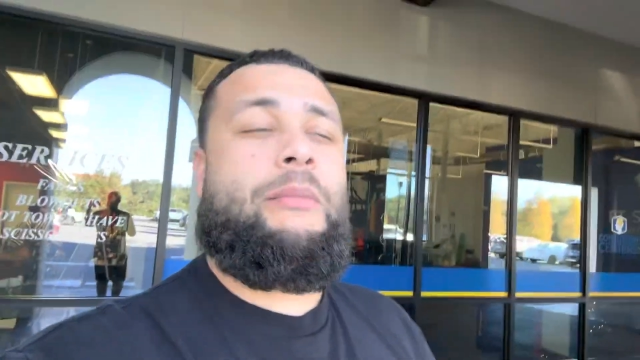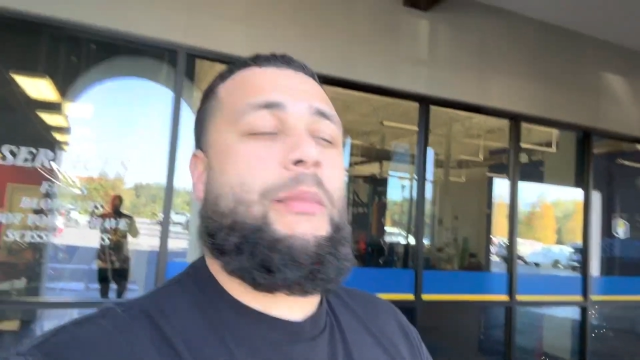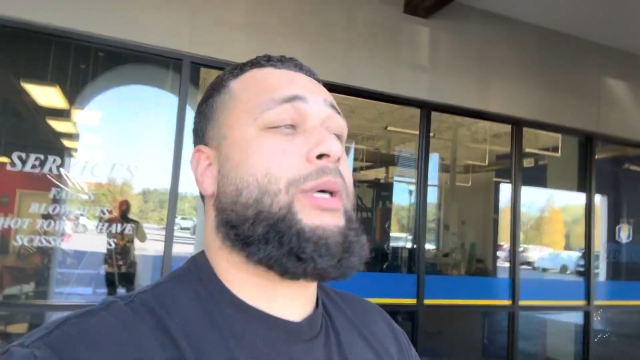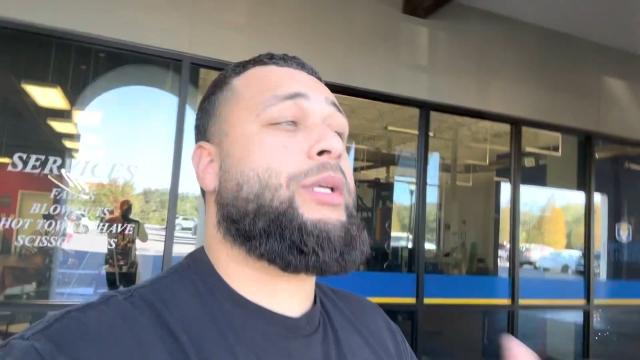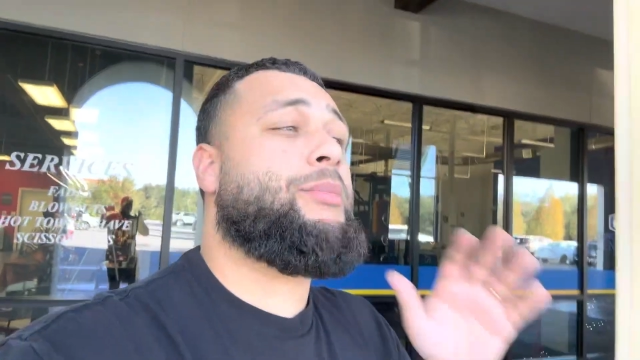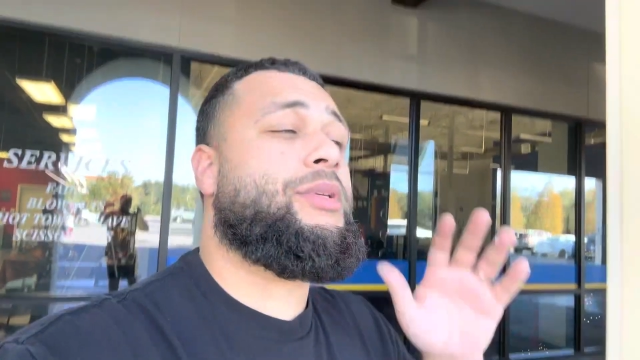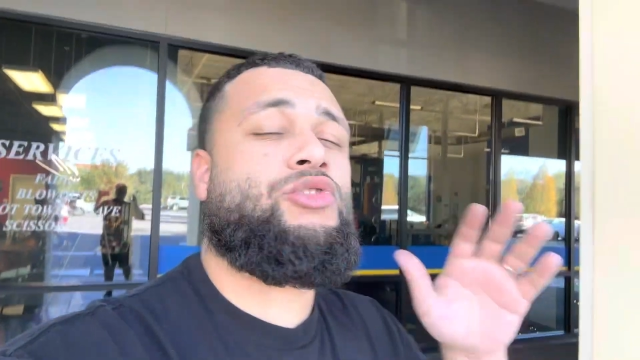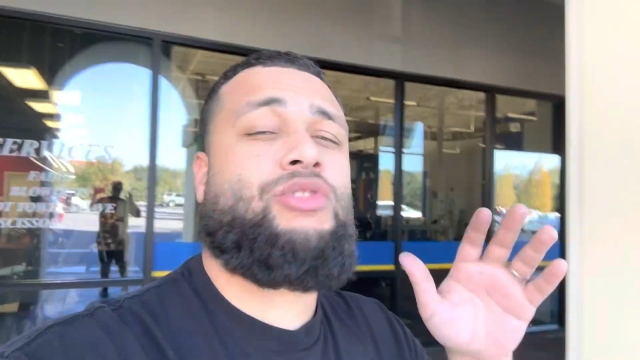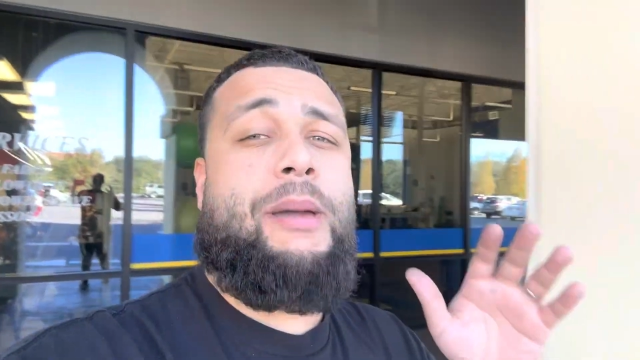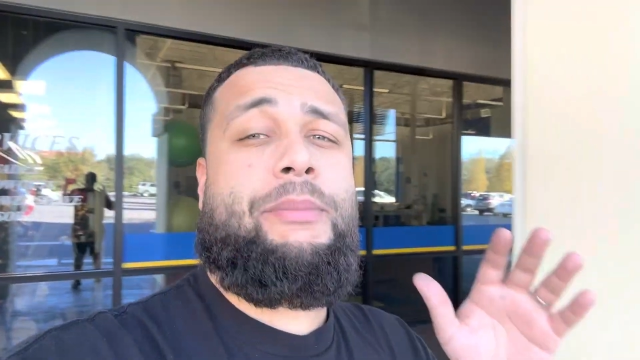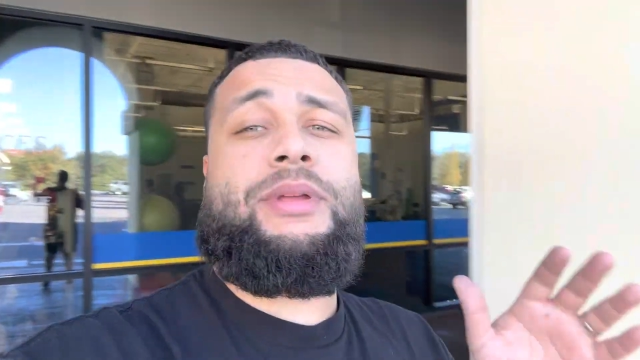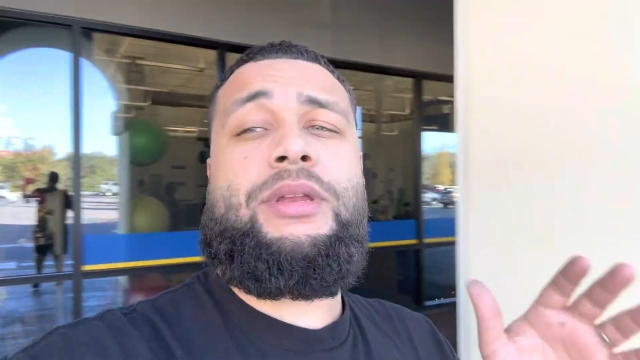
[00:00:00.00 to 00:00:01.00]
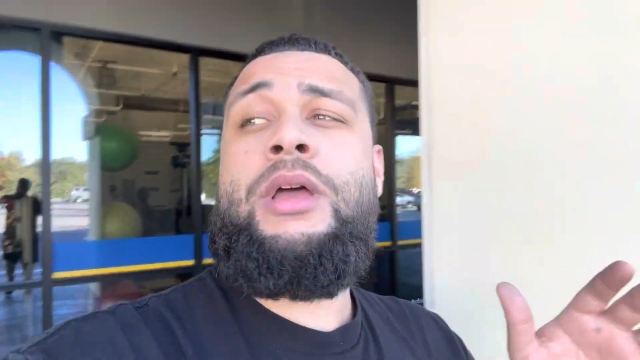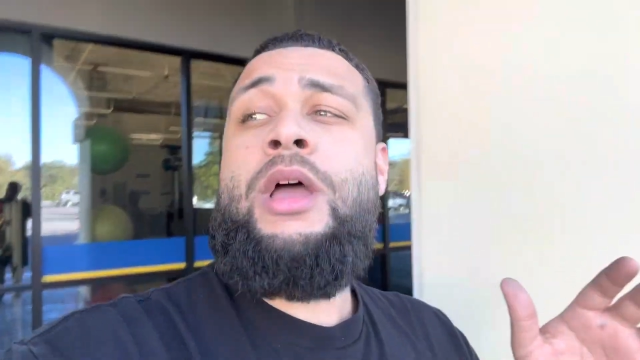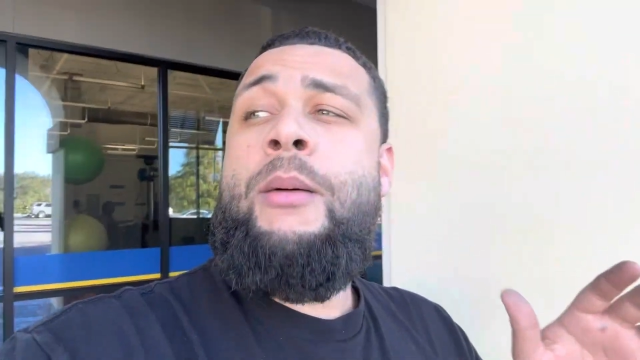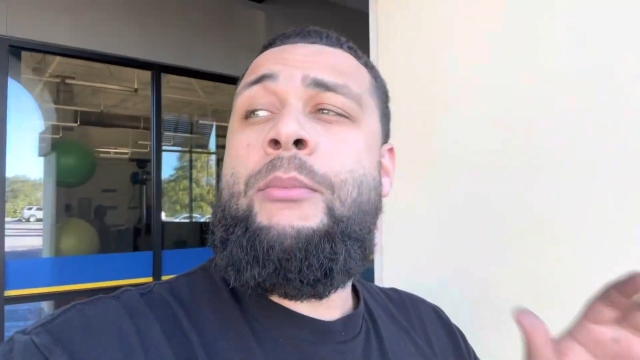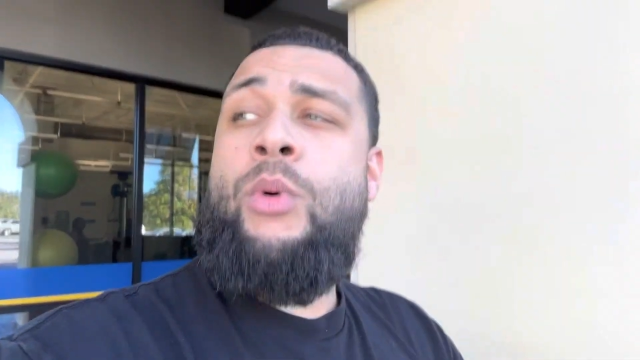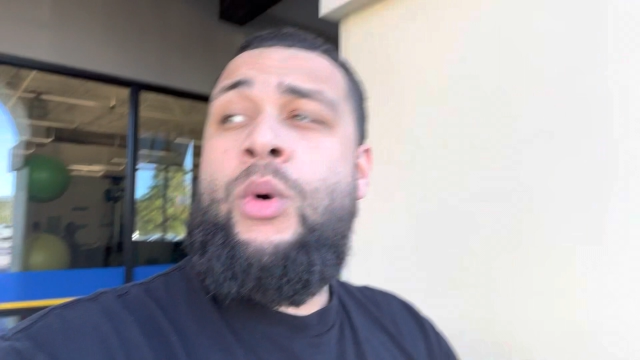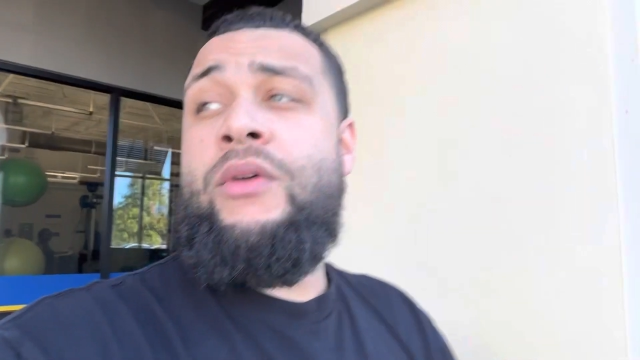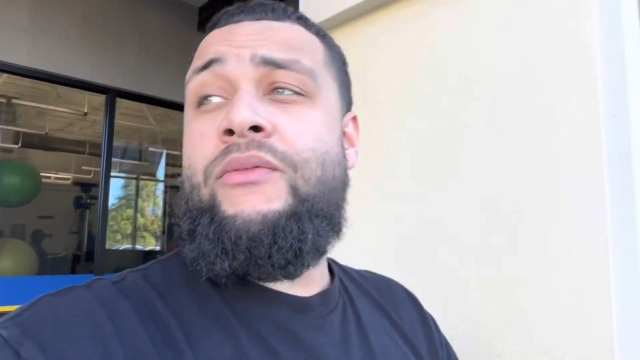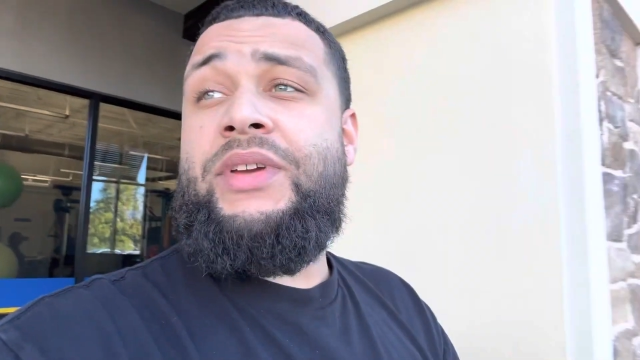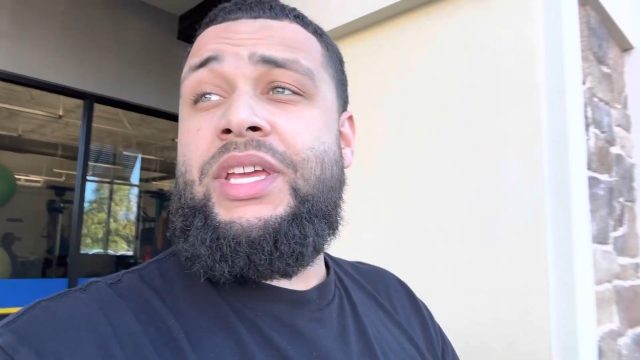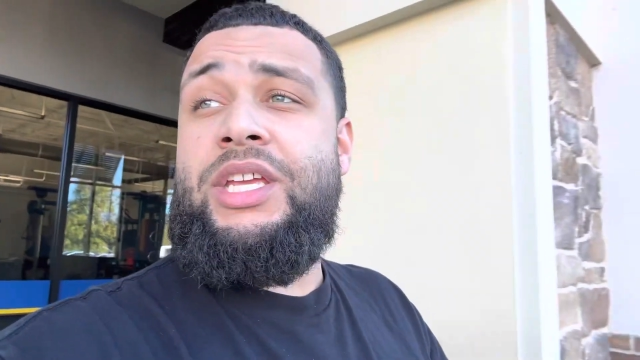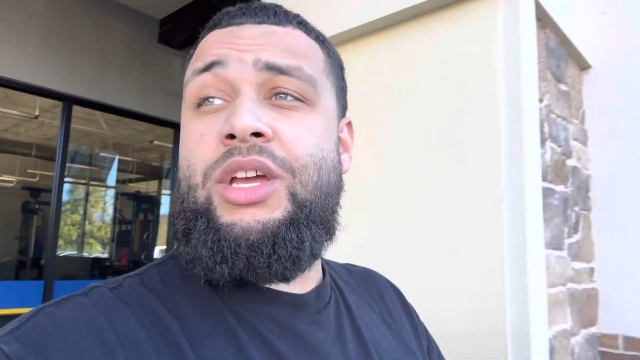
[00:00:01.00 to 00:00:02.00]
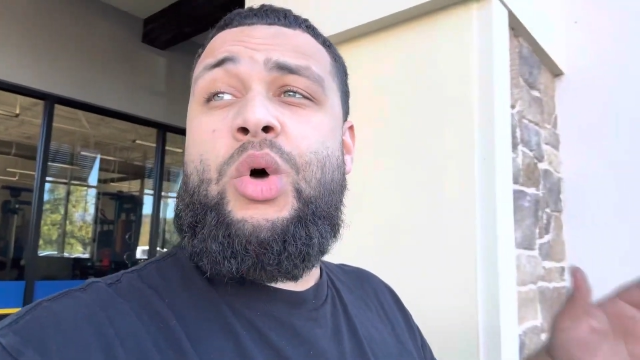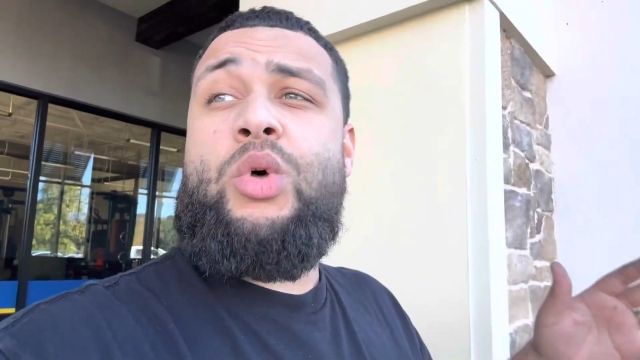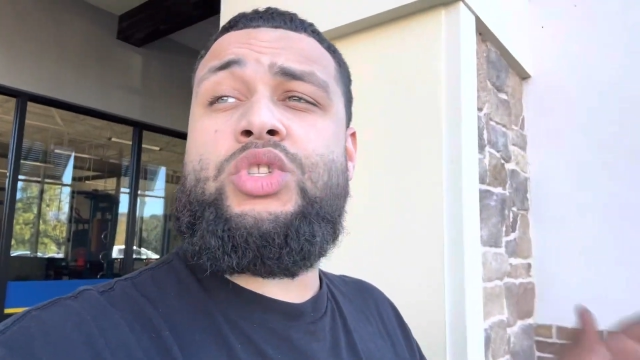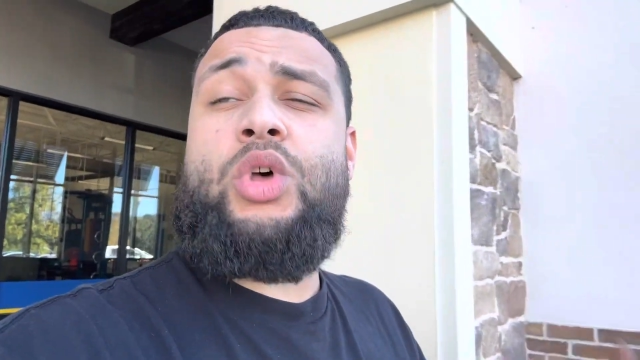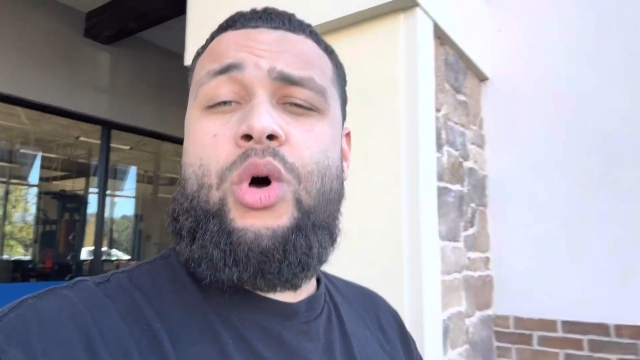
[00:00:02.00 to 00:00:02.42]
I'm gonna be dropping more videos